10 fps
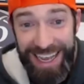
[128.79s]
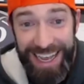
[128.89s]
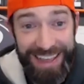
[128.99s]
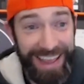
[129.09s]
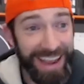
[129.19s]

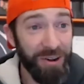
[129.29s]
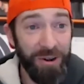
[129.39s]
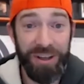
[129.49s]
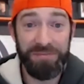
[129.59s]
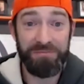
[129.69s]
and they
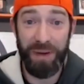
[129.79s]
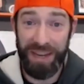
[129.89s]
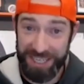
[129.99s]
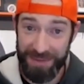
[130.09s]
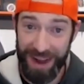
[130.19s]
owe a
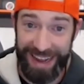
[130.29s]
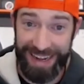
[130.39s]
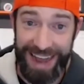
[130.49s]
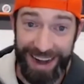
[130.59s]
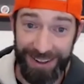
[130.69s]
bunch of money,
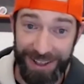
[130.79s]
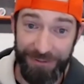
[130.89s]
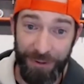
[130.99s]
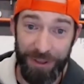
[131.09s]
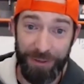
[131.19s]
not only
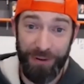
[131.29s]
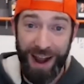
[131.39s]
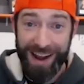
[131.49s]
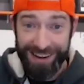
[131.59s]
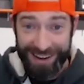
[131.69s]
for the
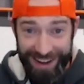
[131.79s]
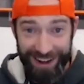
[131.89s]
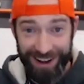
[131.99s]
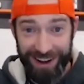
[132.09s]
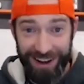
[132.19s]
prior
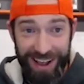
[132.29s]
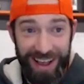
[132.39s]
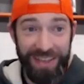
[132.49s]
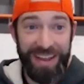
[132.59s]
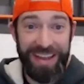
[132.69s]
year,
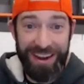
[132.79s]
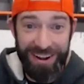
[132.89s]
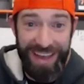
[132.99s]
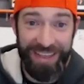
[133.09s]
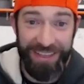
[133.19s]
the
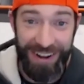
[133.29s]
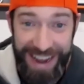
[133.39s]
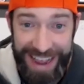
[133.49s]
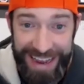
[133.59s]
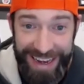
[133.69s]
year that
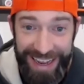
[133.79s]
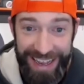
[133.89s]
they're in.